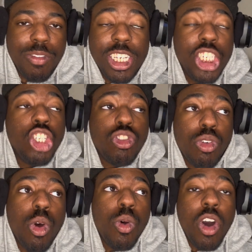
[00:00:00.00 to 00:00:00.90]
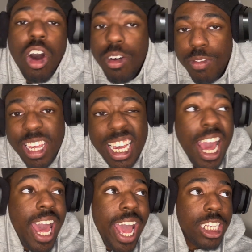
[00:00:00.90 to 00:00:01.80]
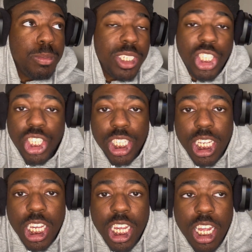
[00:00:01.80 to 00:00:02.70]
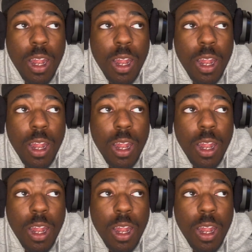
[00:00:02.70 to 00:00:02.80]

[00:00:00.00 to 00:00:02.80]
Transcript: He gets thrown off expeditiously